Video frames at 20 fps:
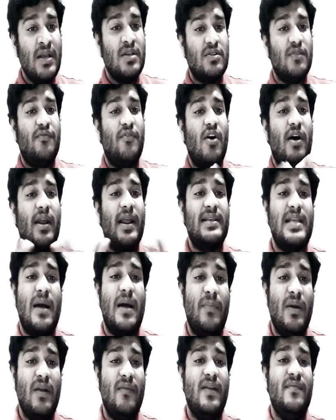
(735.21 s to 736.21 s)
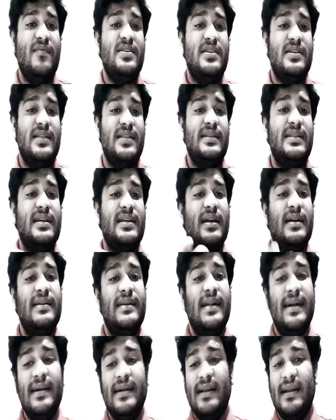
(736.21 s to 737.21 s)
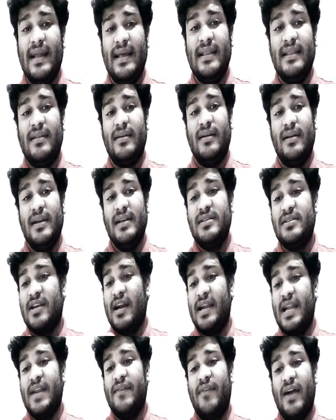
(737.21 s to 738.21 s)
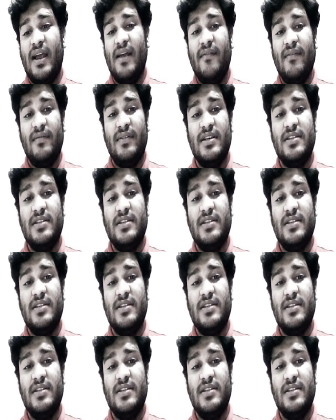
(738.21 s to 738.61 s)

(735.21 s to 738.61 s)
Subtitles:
So for example, when we say that the content length is 35,